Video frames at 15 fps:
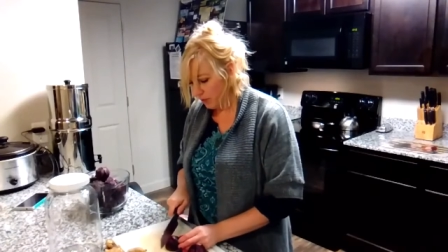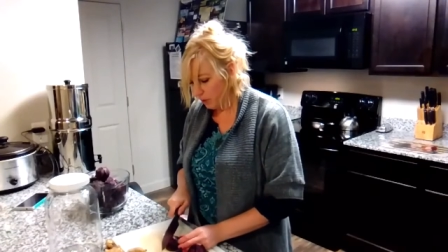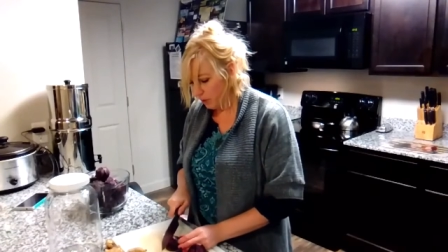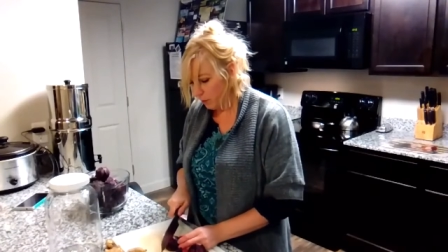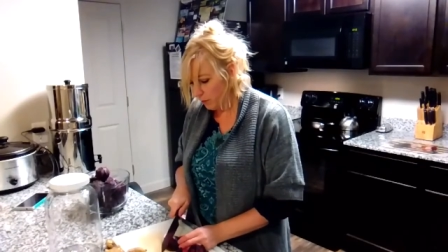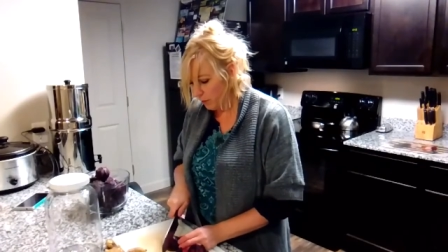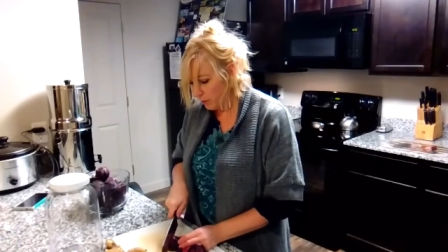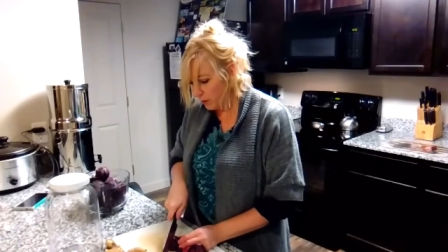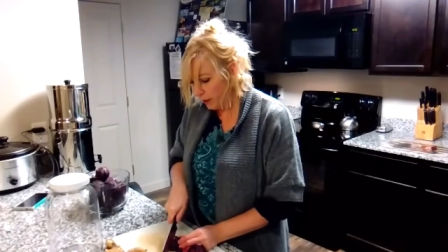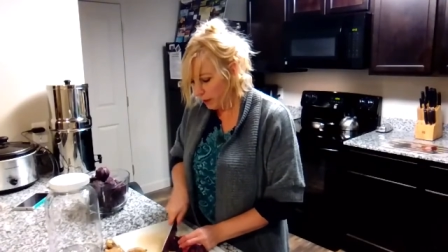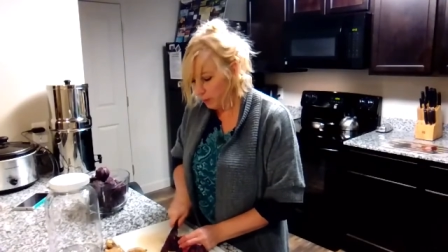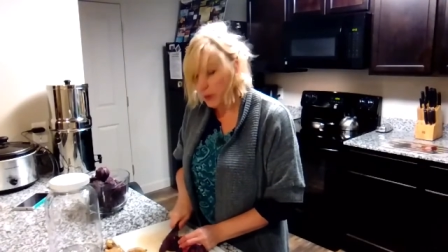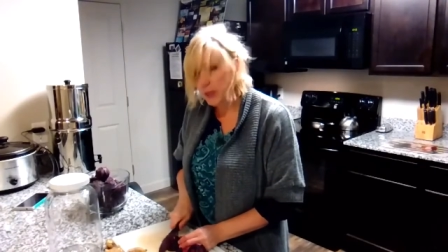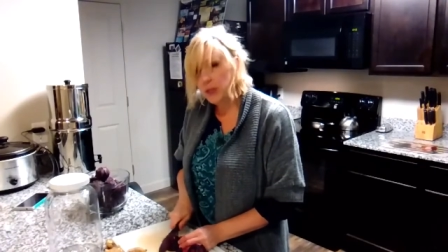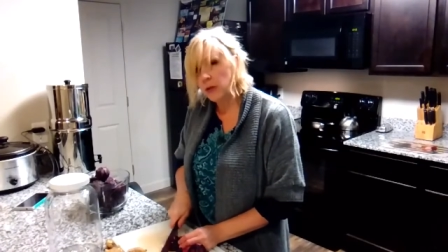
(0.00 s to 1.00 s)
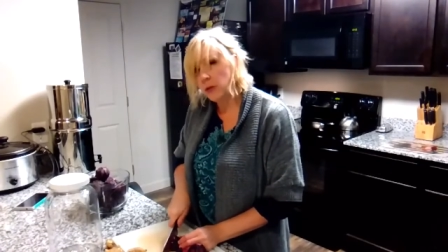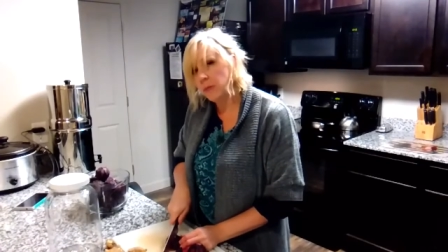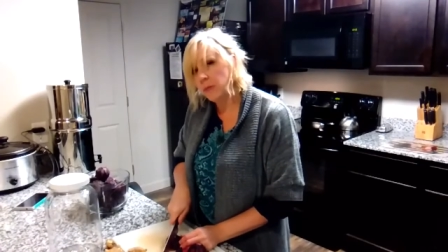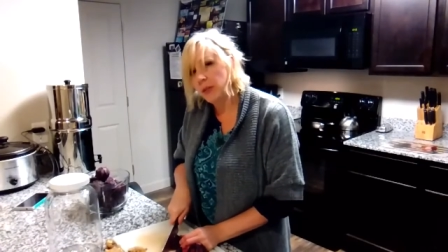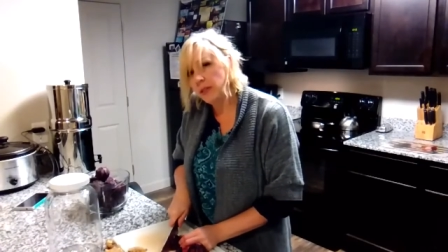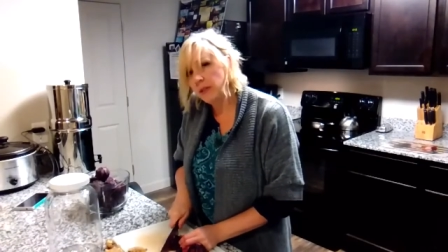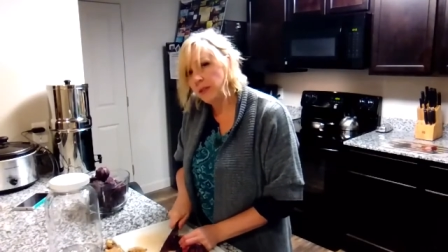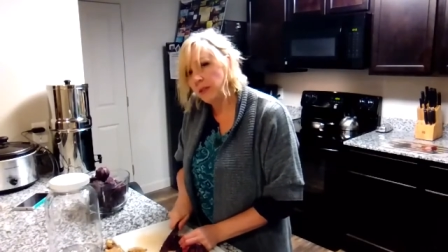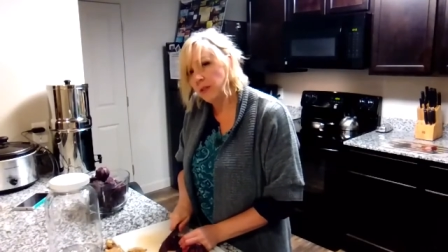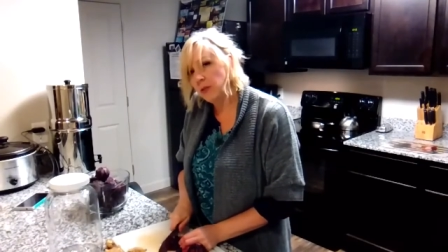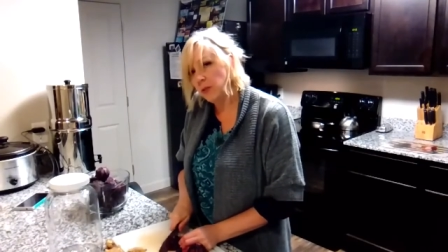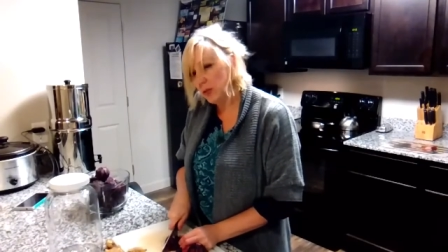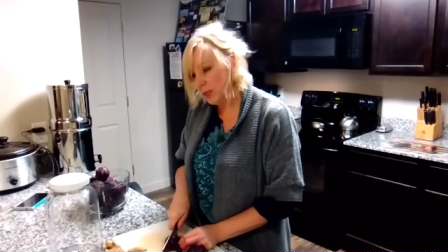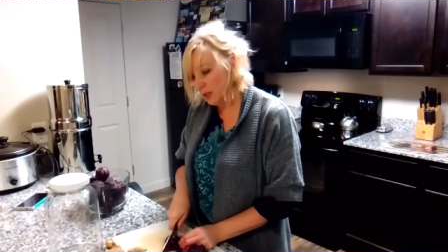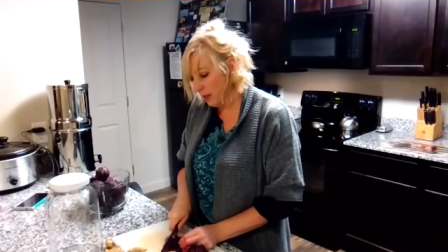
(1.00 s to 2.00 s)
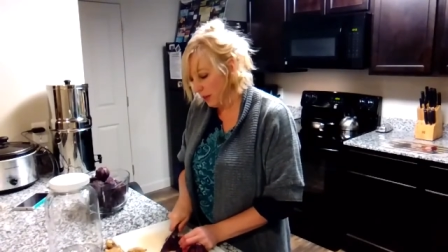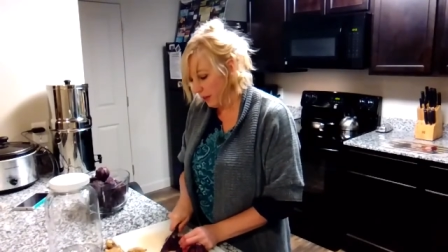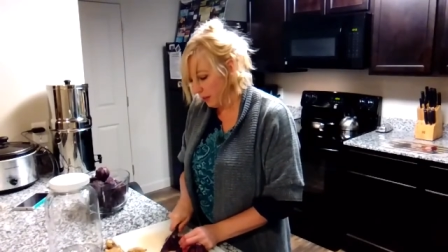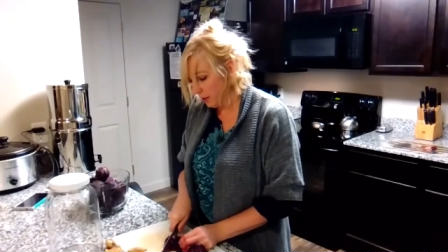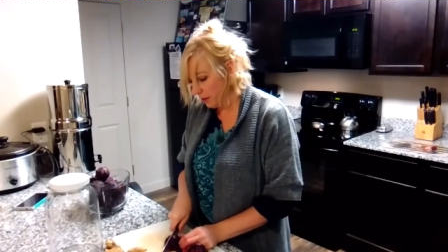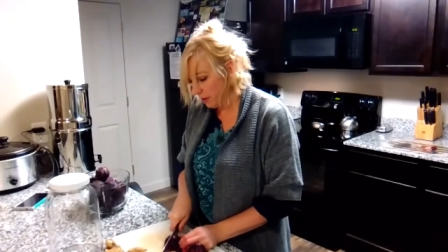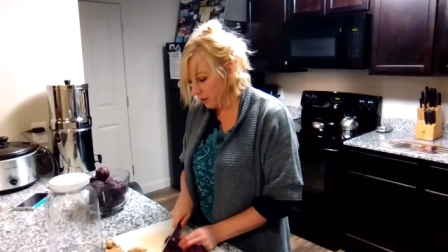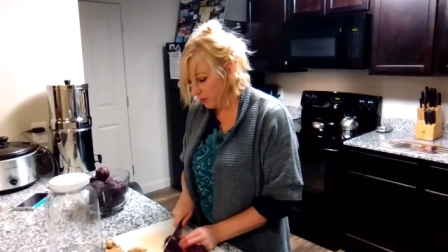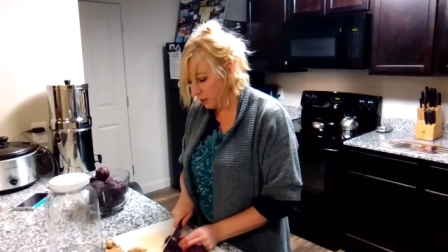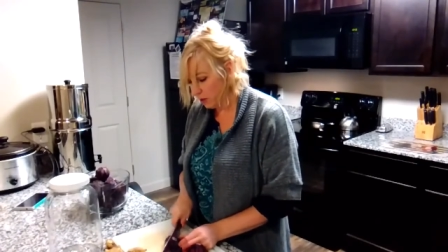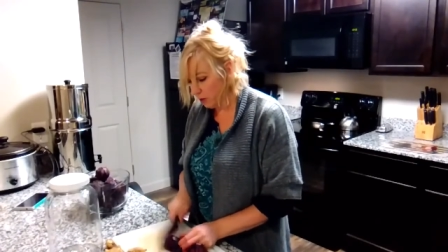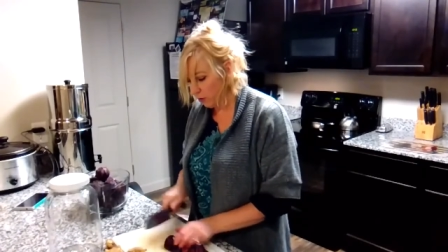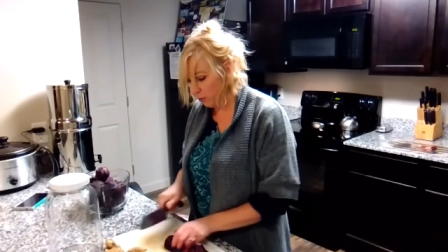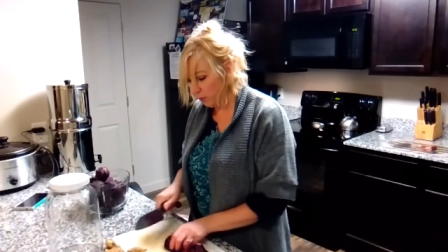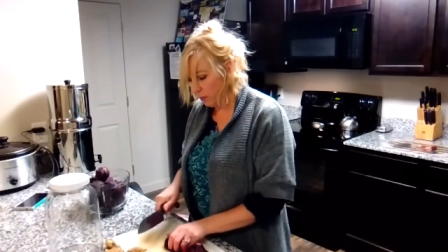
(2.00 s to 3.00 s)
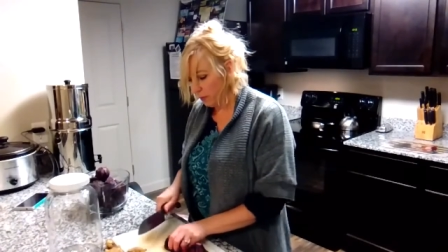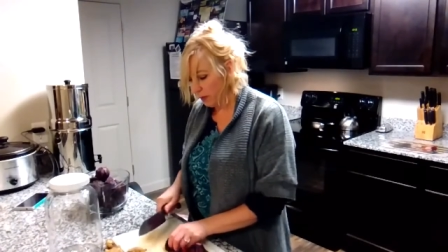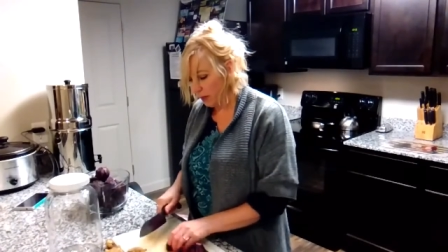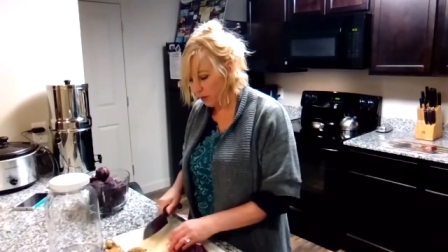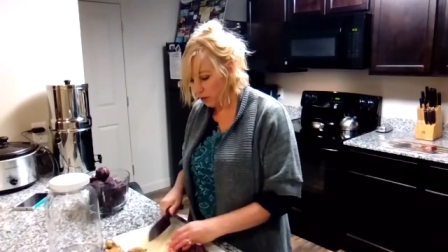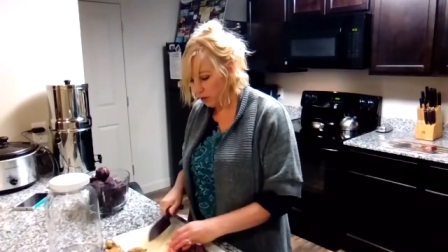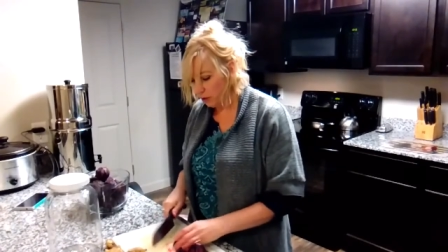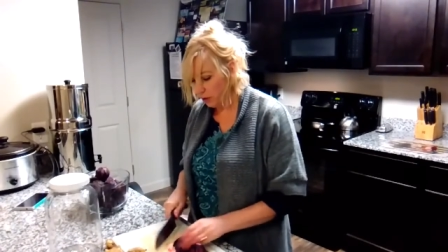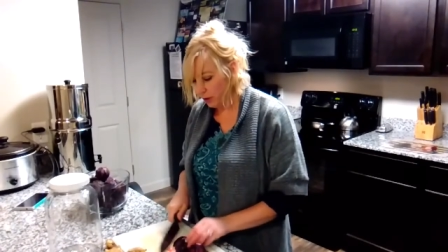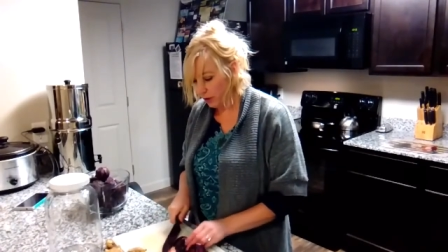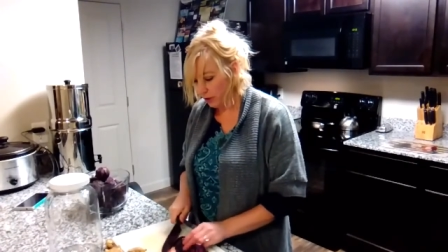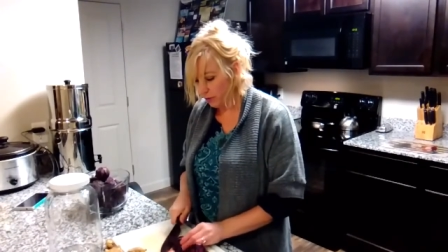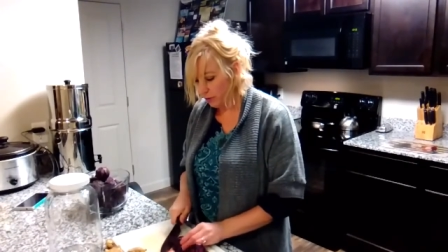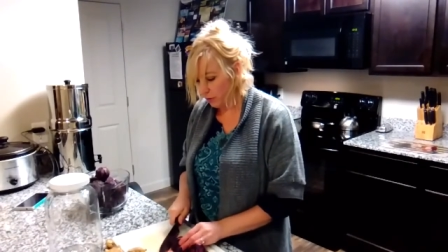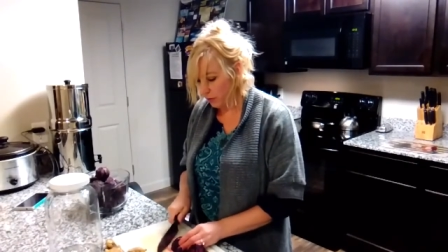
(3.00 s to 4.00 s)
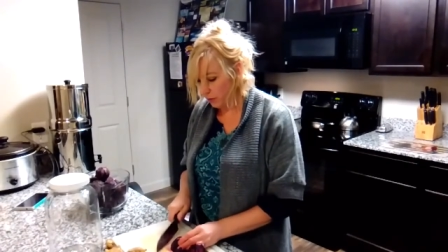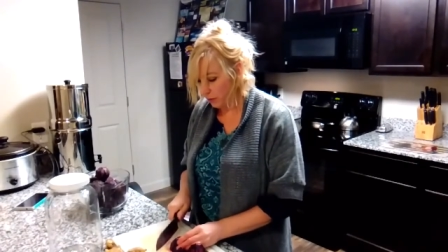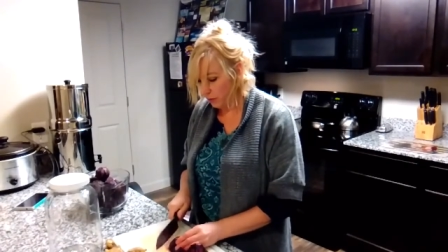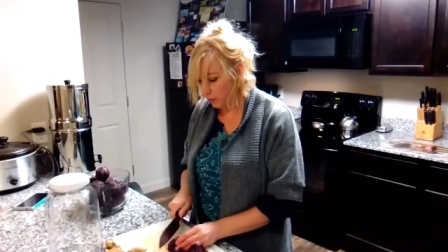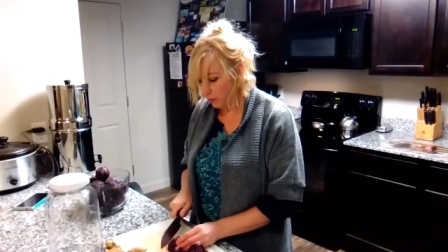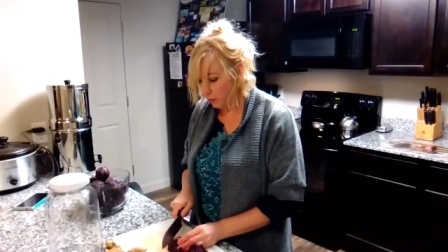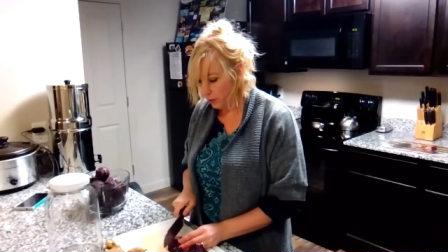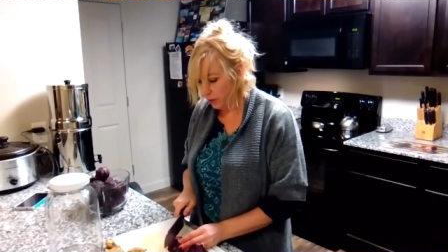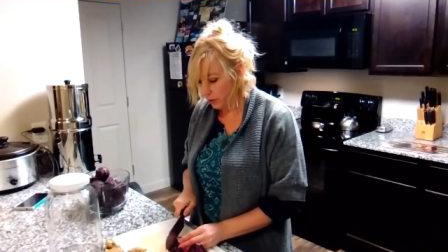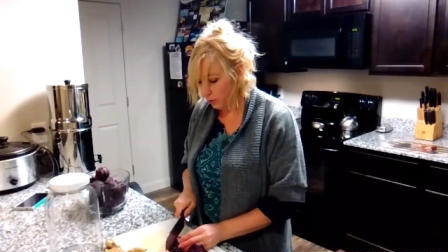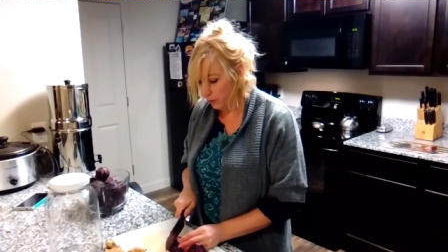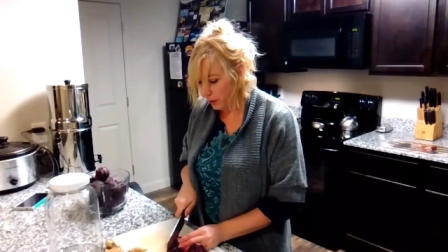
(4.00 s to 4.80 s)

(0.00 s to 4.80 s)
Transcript: if you've ever had pickled beets, you get that kind of as the remainder of what you